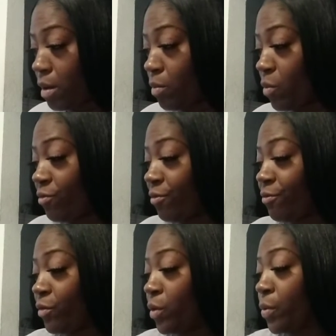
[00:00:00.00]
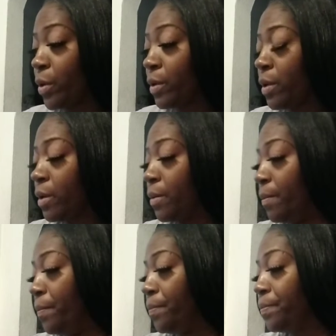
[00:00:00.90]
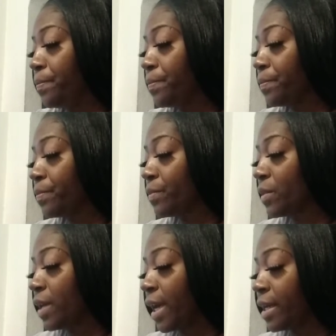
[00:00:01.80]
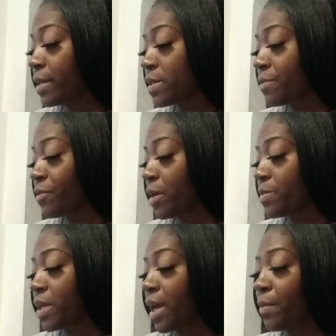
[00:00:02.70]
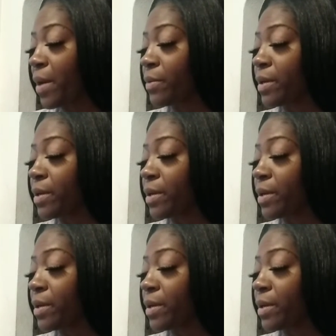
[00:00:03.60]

Moving forward, the Ace of Cups came out.